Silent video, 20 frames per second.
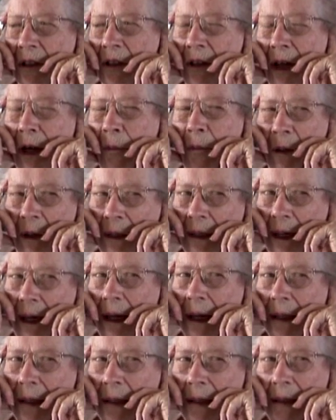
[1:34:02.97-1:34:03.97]
when Grandpa
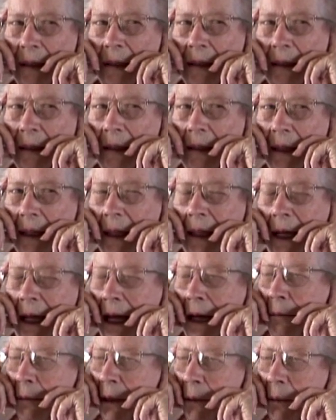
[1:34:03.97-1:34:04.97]
died.
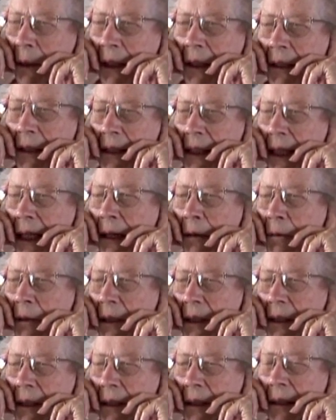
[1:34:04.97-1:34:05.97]
I mean, because he
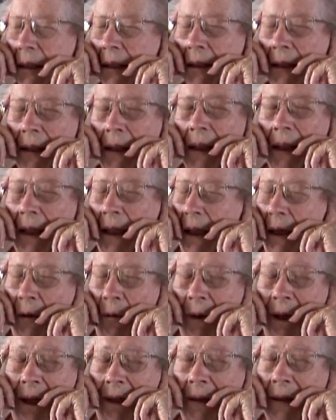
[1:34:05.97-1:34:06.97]
was,
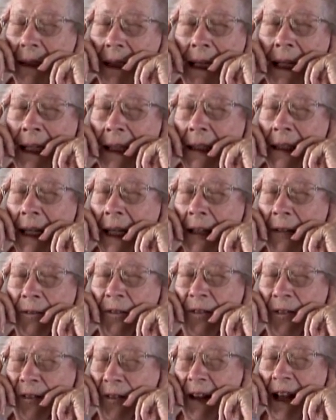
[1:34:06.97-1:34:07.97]
well, he'd
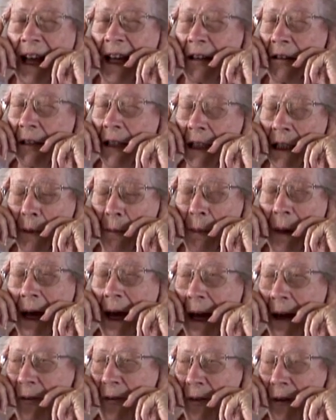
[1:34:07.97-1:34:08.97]
laid flat on his
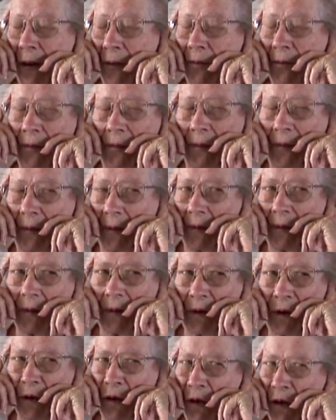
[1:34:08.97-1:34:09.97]
back for
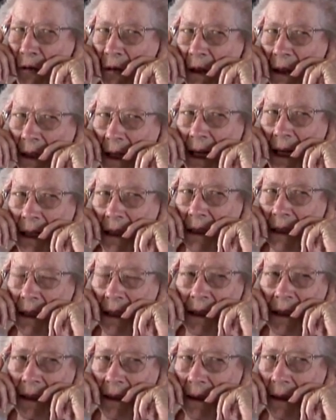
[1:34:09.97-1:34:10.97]
two or three days
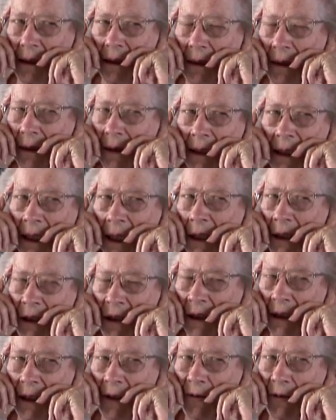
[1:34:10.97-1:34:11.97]
that, that he
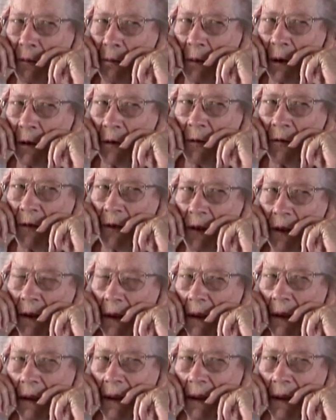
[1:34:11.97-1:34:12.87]
couldn't even move.